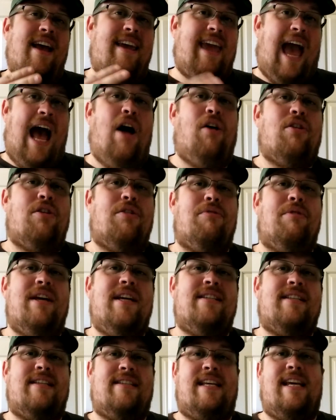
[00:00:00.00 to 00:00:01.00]
Calgary
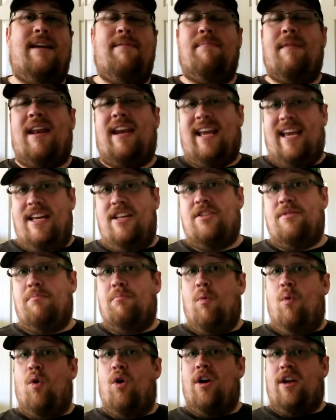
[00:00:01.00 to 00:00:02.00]
is a team that is
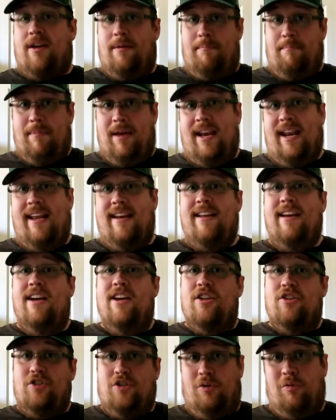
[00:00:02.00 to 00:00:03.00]
more committed
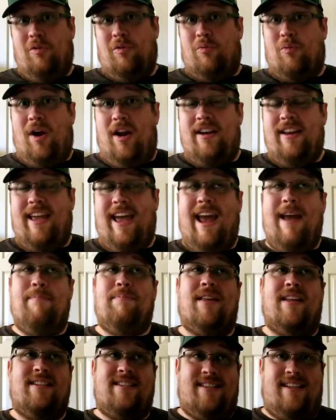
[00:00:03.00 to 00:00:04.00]
to the run game
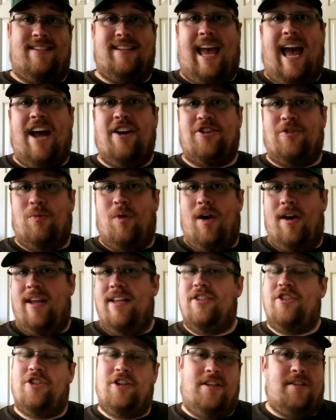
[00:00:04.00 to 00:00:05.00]
than Saskatchewan
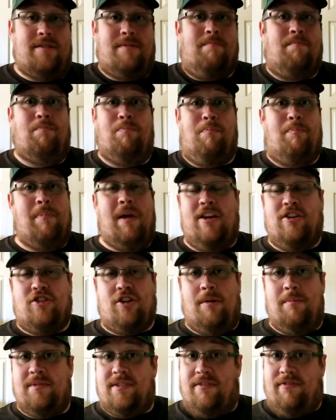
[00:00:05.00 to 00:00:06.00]
is, just in
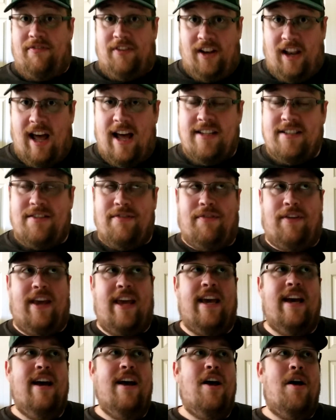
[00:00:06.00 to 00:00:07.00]
terms of philosophy.